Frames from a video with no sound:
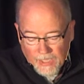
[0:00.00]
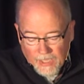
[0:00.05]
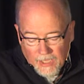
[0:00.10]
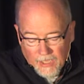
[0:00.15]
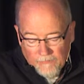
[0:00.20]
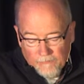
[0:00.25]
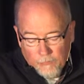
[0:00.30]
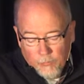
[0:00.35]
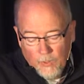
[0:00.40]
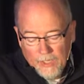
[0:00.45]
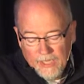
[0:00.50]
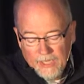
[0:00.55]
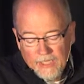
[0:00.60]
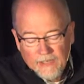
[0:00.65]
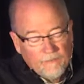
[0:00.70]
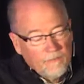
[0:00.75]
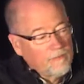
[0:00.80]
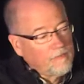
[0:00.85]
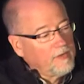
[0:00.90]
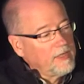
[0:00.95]
If we
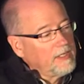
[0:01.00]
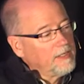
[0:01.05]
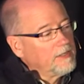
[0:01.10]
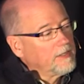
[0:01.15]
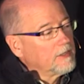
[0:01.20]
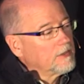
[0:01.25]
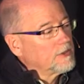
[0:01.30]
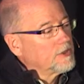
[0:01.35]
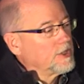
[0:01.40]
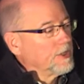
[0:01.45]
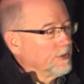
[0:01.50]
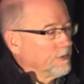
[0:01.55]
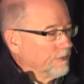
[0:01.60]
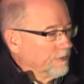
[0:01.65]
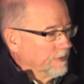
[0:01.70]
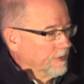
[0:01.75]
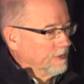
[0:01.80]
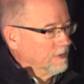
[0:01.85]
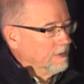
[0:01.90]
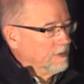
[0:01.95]
can feed their
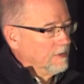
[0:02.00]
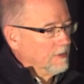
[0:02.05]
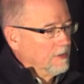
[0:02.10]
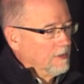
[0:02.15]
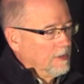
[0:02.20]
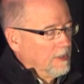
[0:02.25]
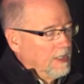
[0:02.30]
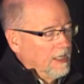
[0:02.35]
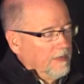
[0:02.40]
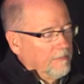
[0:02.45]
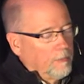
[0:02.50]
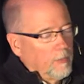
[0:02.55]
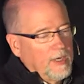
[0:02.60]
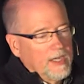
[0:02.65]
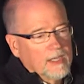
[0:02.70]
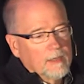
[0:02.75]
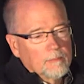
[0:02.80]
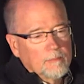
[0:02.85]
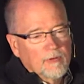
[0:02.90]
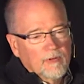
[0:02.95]
children, if we
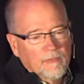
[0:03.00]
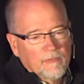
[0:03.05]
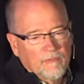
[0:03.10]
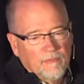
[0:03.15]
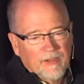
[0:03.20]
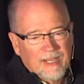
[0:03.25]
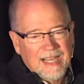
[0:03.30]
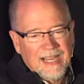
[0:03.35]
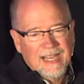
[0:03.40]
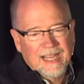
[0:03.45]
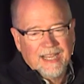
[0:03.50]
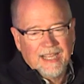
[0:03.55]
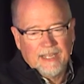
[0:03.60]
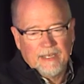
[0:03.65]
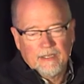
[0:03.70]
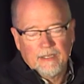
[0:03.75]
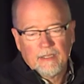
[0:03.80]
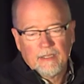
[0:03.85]
can provide